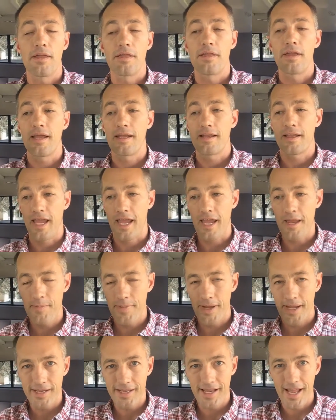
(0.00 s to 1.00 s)
it came
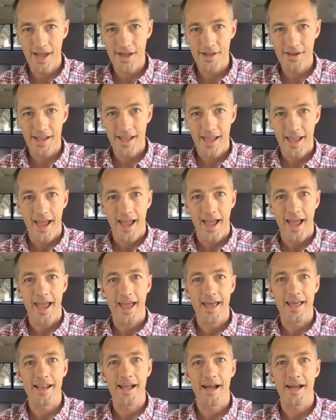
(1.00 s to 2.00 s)
back down
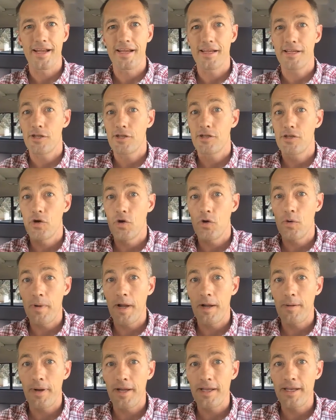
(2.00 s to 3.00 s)
and I could go
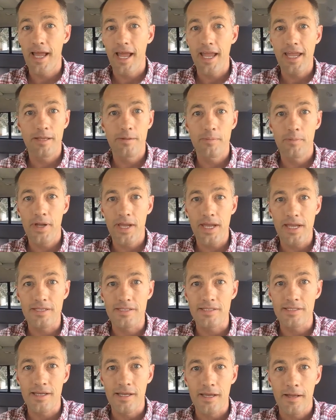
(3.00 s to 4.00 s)
about my day in
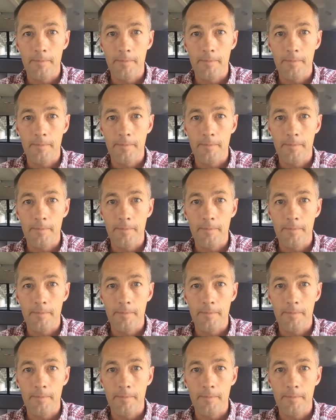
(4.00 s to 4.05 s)
peace.